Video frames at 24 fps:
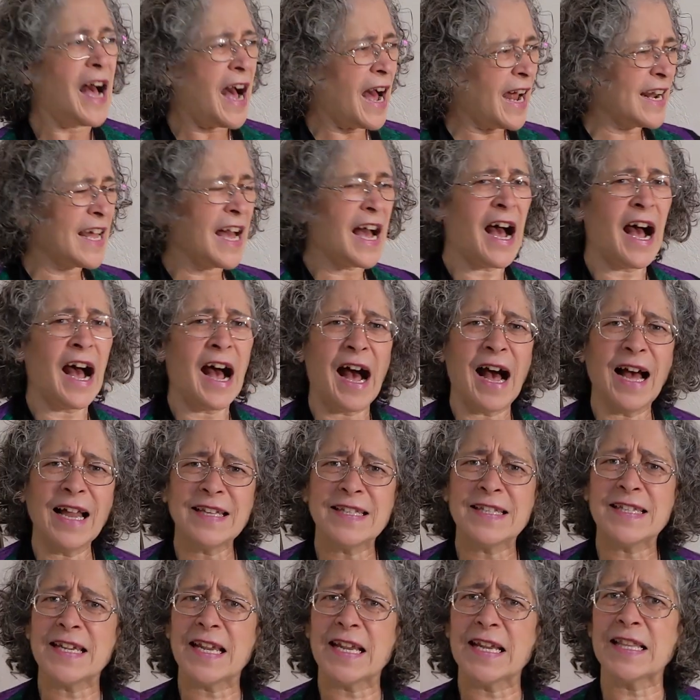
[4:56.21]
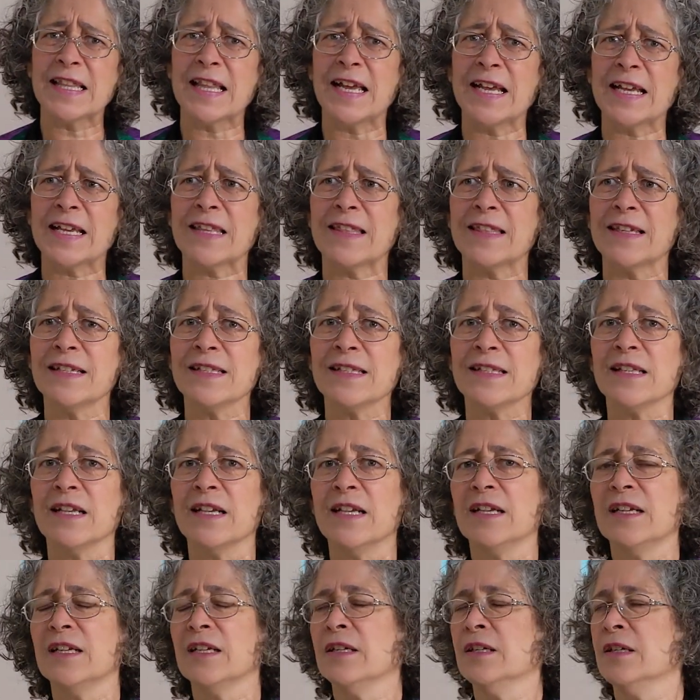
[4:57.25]
on a hot day like this.
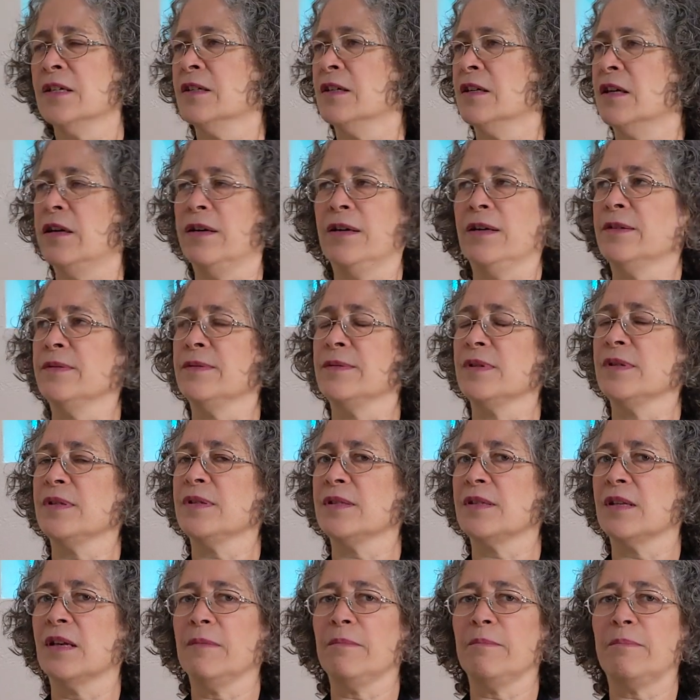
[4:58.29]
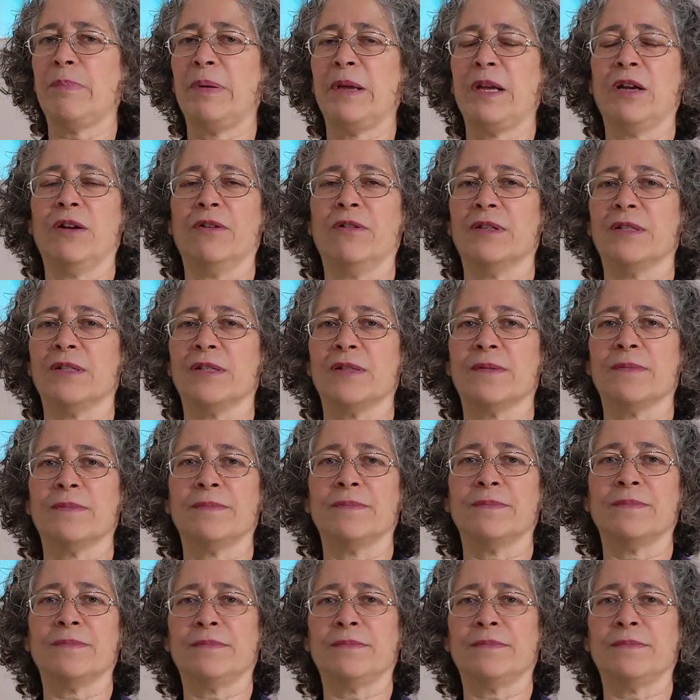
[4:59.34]
Some parents.